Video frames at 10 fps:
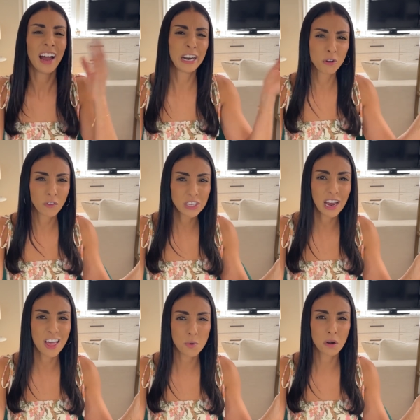I don't know if the
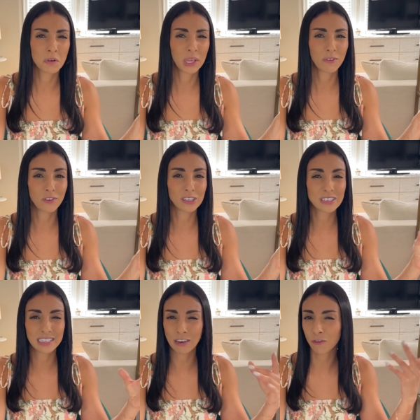other one really
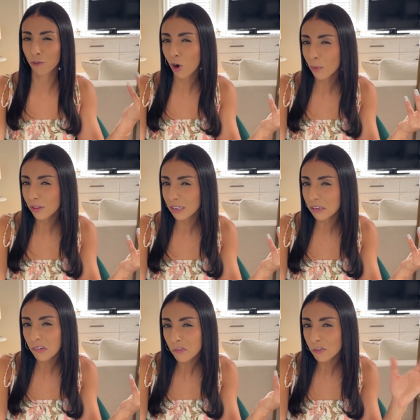feels like formal
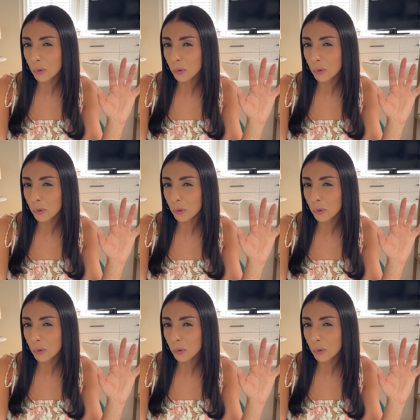enough